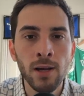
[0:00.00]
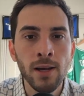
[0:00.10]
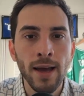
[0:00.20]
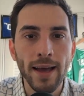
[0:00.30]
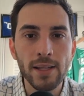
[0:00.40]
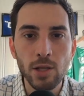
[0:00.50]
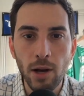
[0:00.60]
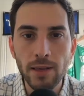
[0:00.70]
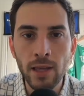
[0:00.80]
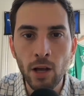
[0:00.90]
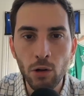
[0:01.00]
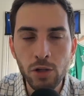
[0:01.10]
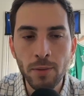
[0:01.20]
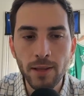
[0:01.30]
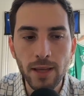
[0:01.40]
And so I think
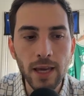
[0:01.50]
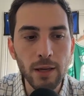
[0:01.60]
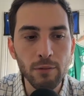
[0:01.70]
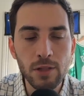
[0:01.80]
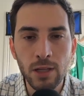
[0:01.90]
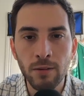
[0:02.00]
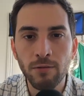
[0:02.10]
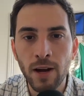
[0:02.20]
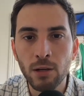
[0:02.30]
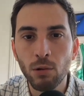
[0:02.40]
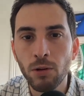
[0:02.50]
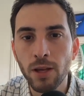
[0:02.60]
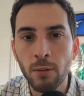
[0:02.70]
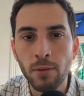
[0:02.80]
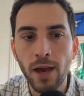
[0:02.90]
ultimately, if he's going to find a role in
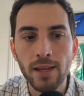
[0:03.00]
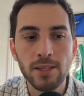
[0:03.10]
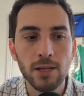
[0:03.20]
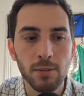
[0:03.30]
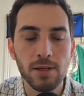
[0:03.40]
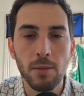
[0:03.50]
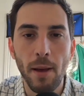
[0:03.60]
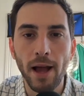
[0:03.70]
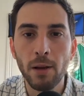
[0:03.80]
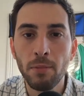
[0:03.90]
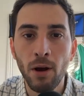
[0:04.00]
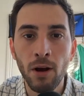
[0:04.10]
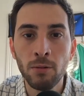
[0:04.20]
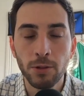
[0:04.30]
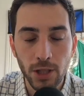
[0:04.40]
the NBA, it's going to be as a backup
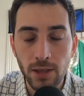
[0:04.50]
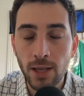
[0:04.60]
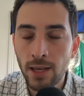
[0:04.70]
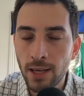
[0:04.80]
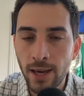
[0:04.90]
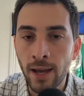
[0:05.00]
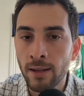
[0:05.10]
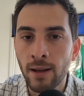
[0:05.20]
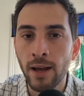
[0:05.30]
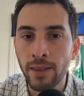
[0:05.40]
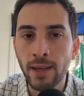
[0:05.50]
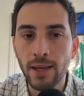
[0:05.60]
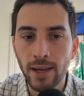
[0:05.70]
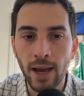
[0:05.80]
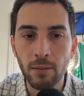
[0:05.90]
guard, which I think he can.
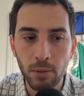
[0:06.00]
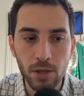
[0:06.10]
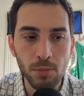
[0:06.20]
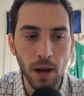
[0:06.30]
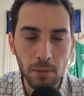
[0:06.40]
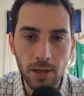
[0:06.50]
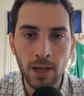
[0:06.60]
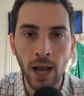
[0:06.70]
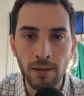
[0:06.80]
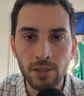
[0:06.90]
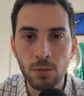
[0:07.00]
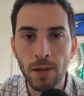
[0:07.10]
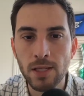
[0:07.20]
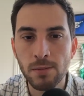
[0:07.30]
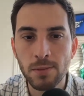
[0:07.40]
But he's probably going to have to
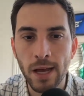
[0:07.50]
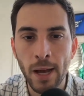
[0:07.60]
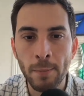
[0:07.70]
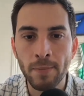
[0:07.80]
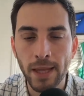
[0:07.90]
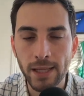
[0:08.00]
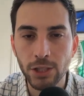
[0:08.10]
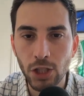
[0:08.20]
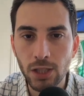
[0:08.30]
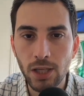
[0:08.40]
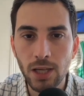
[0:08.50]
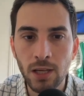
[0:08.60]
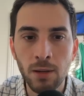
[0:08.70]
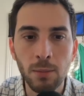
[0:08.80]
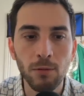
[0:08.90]
spend some time in the G League
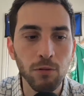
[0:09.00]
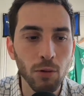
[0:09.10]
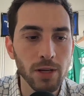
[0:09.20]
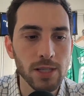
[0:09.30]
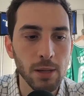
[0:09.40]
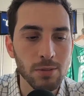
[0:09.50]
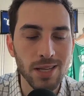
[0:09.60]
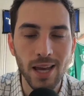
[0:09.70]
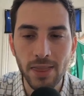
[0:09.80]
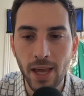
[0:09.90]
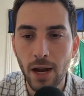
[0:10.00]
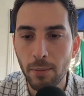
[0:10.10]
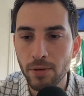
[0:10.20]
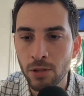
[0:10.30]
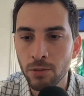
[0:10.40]
before he's able to get that
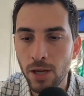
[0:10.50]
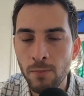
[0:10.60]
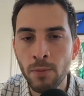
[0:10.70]
opportunity.